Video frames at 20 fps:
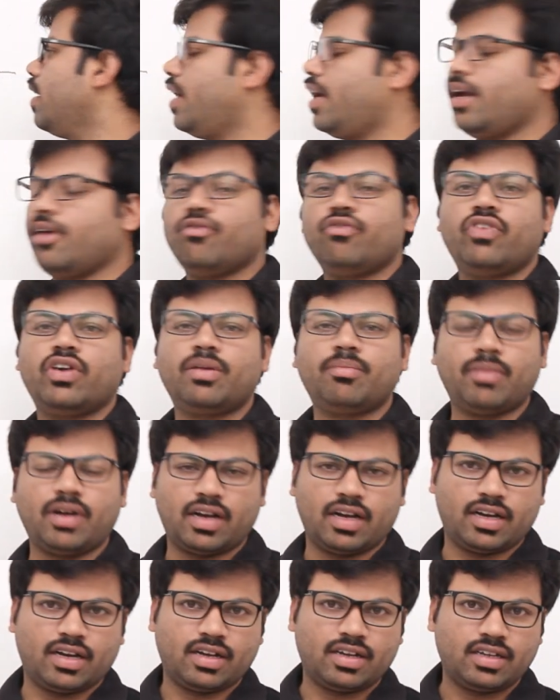M for
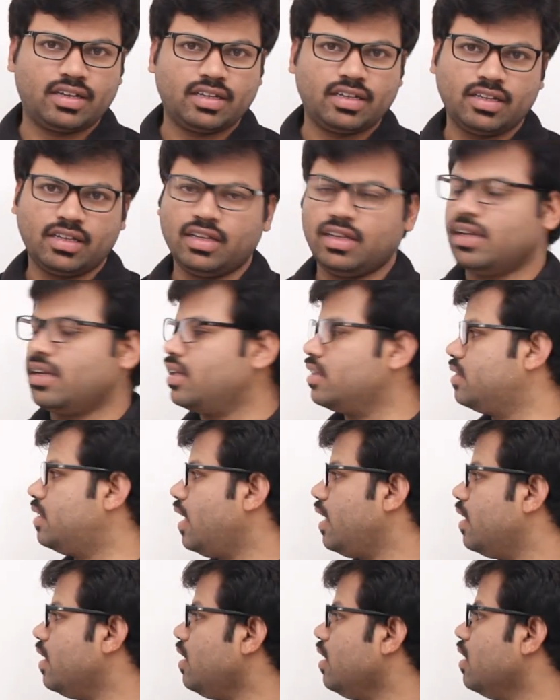Maha.
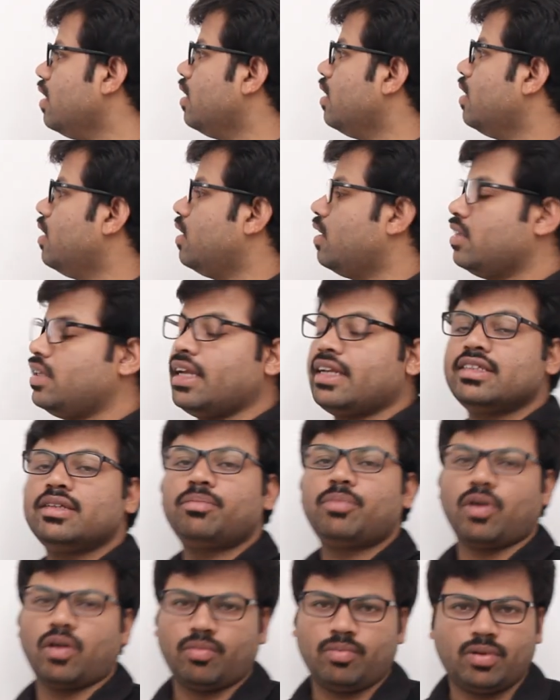Then there is a
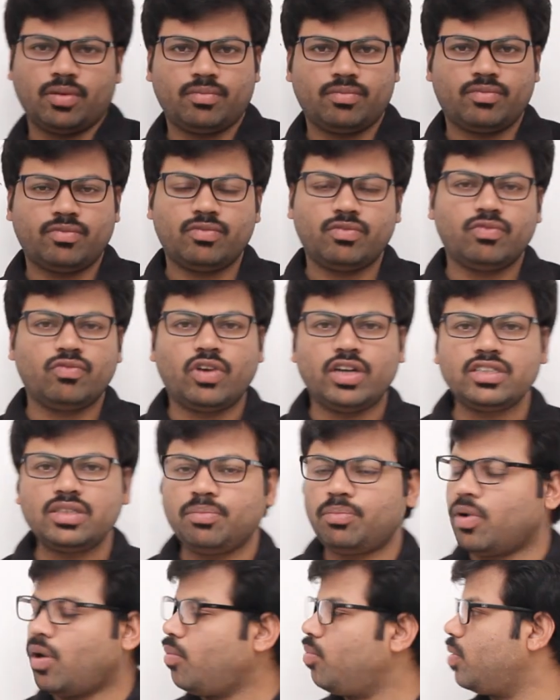problem. What is the
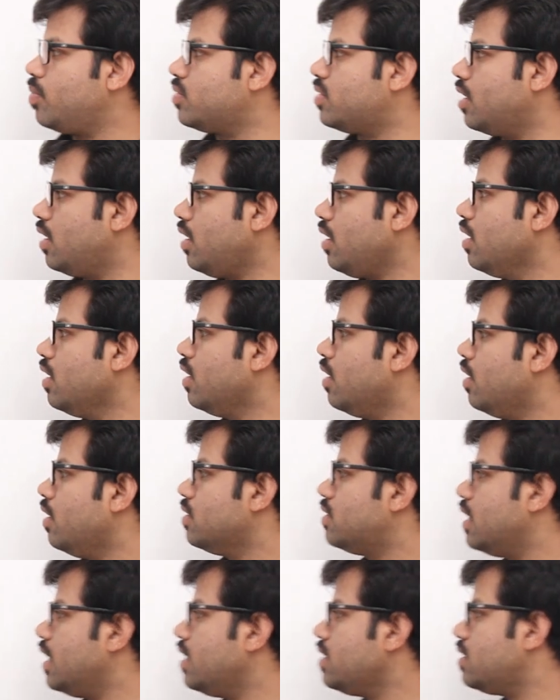problem, sir?
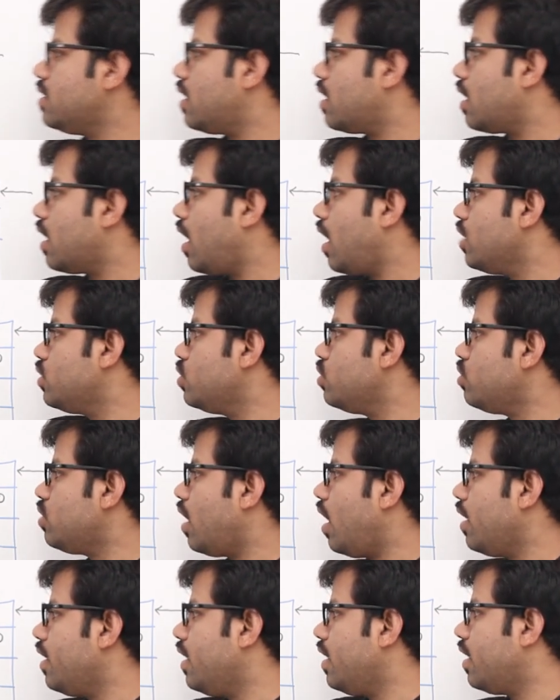Since Raju
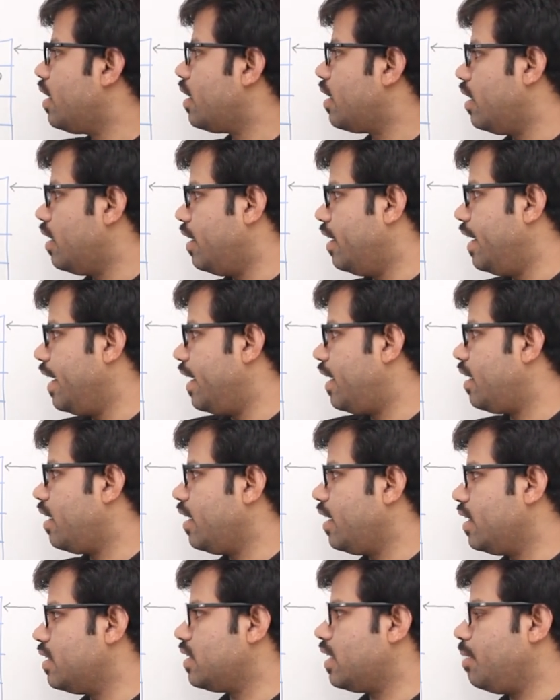Rani data
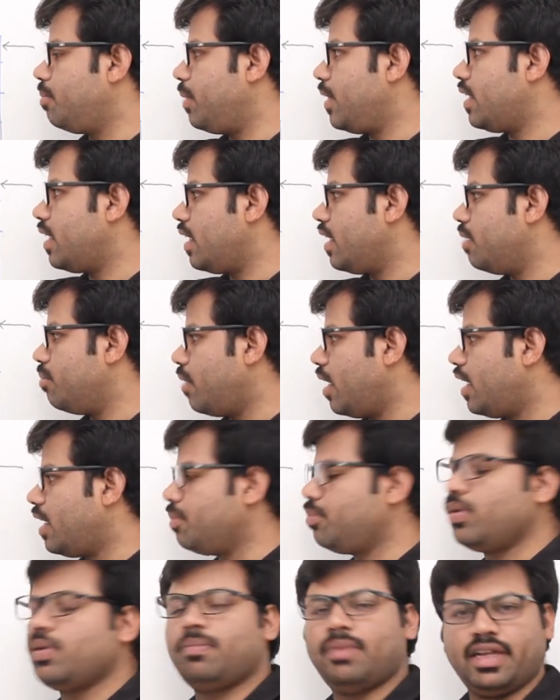is repeated in
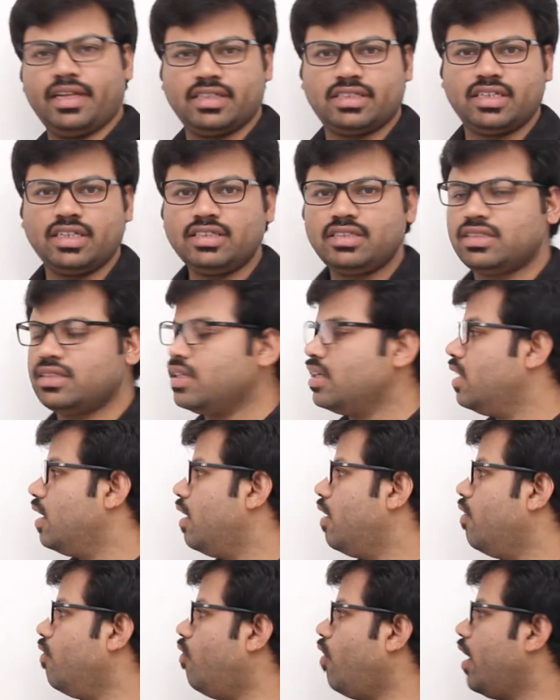multiple places,
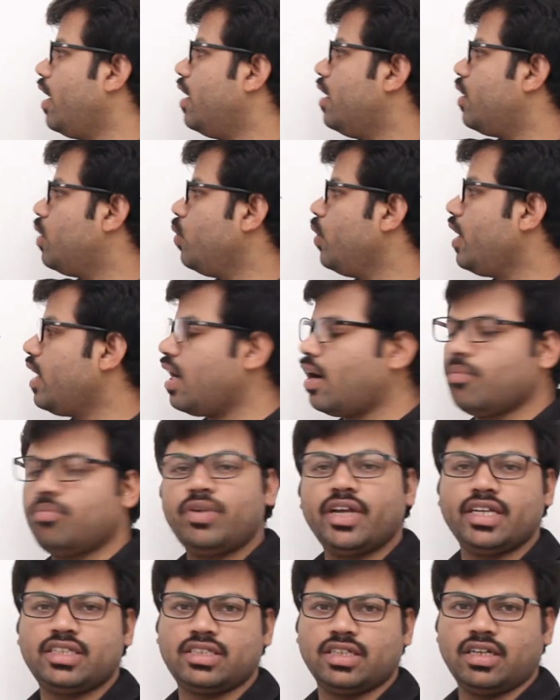while doing
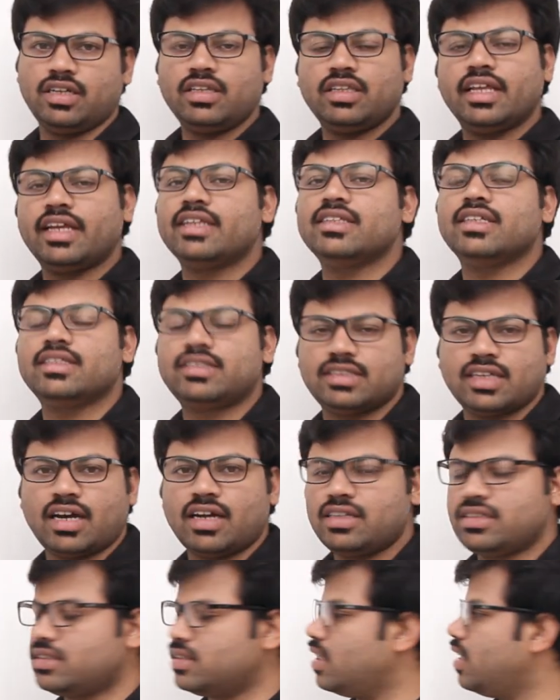updation, there is a
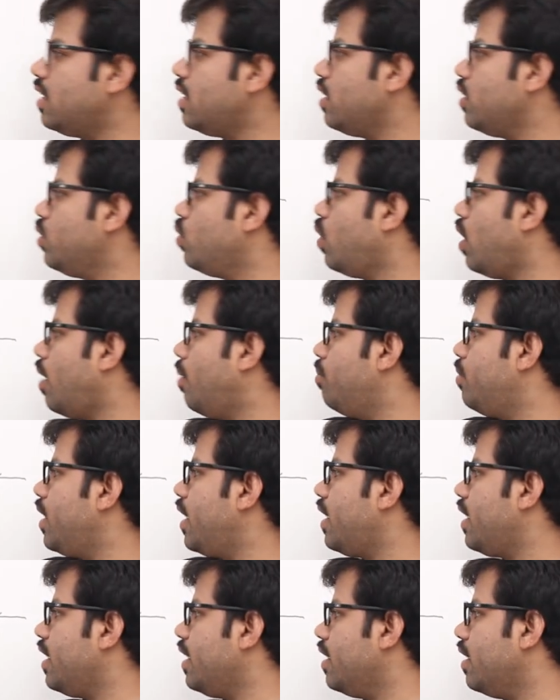chance that you
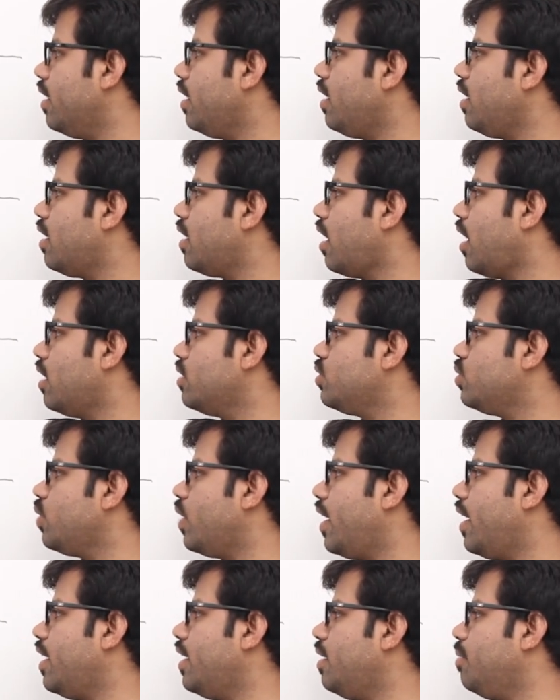update here
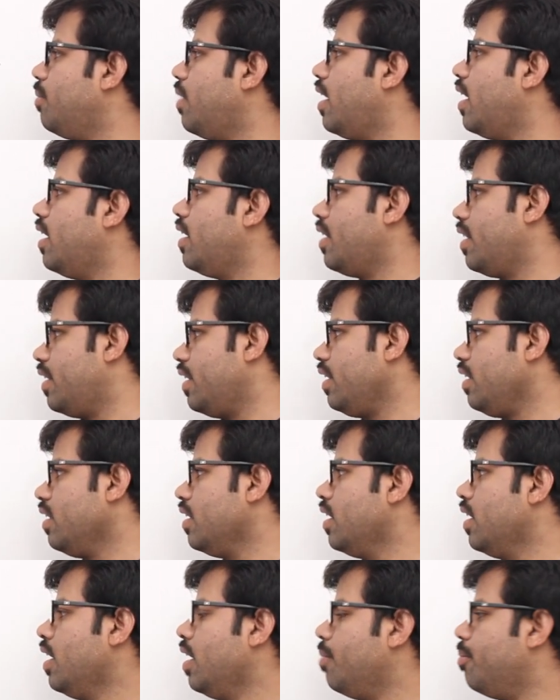Raju and
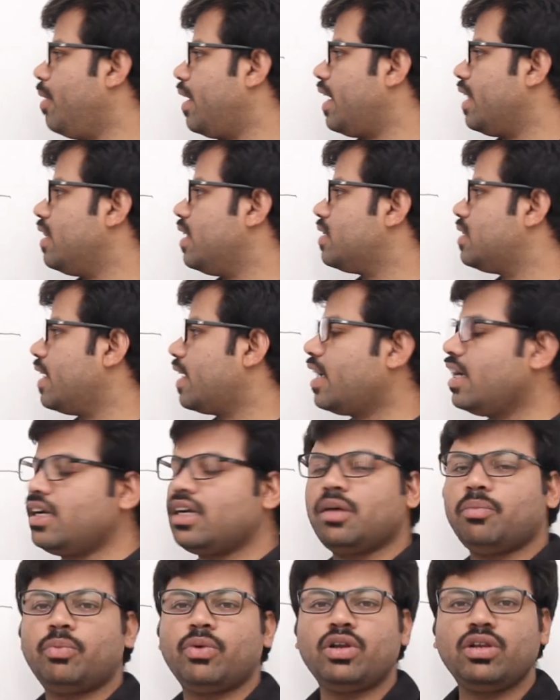Maharani, but in the second
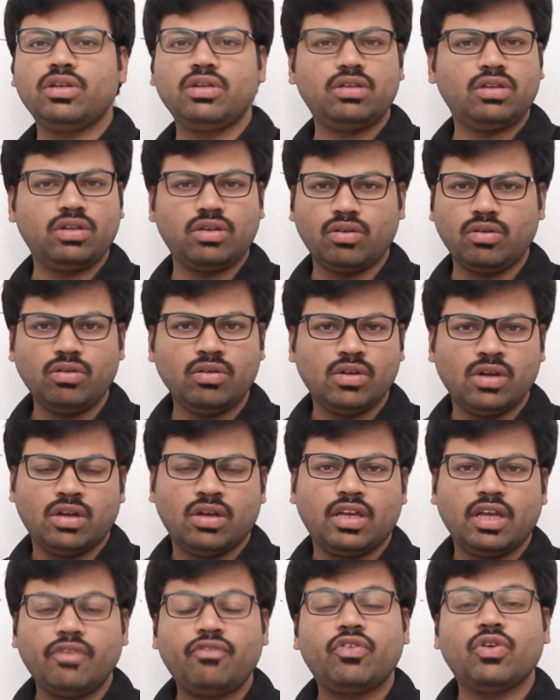
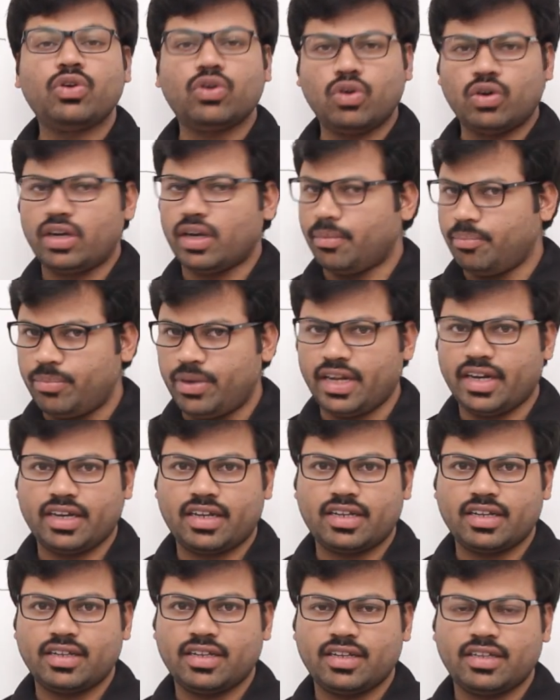tuple, if you don't
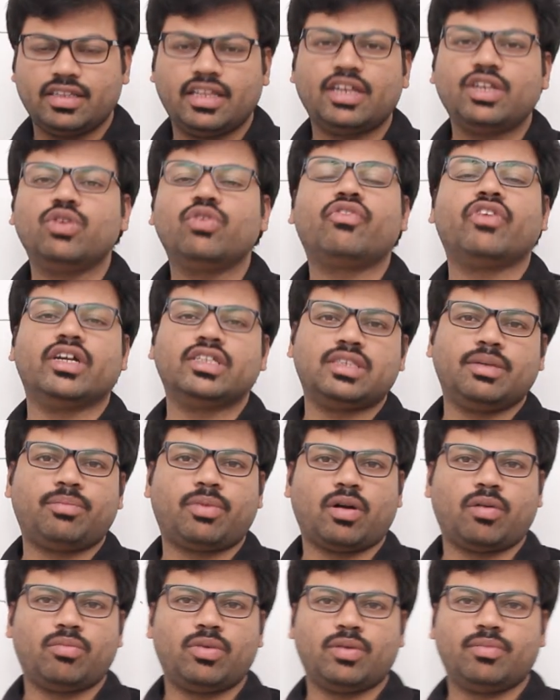update, then you face a
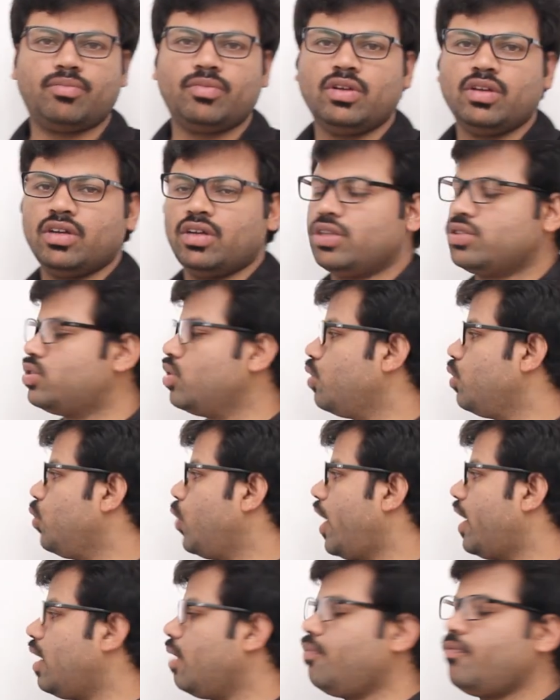problem. So you
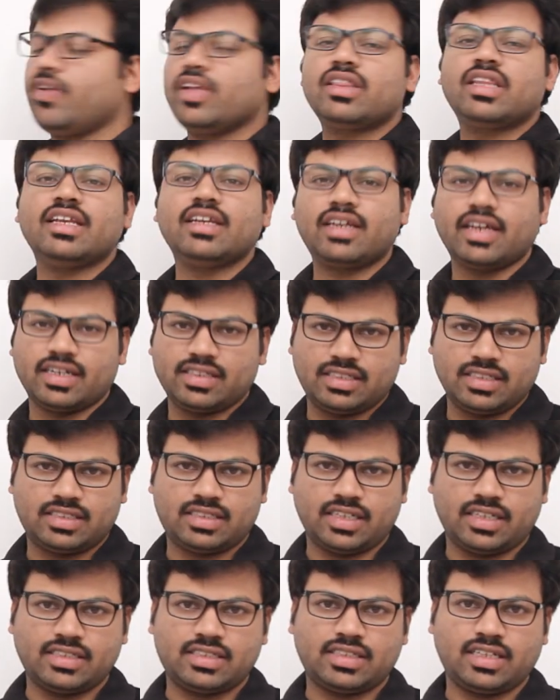end up with
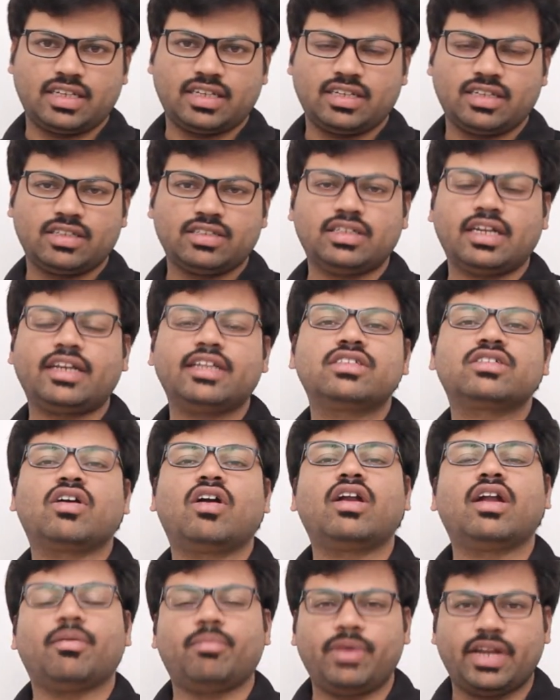inconsistency. That is
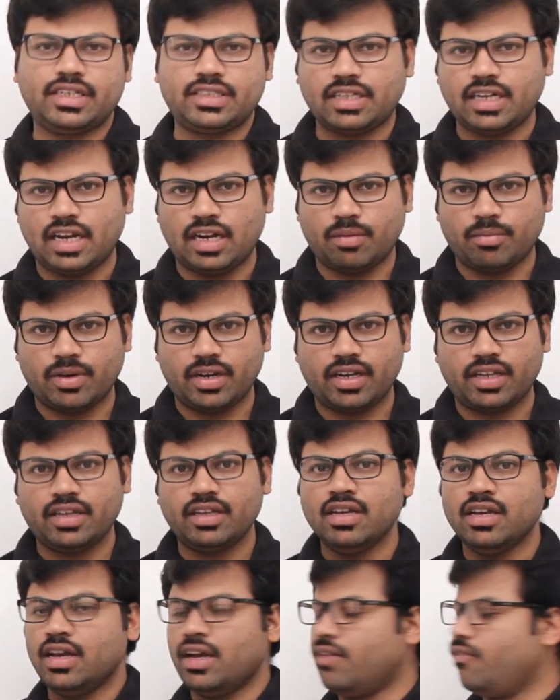called updation anomaly.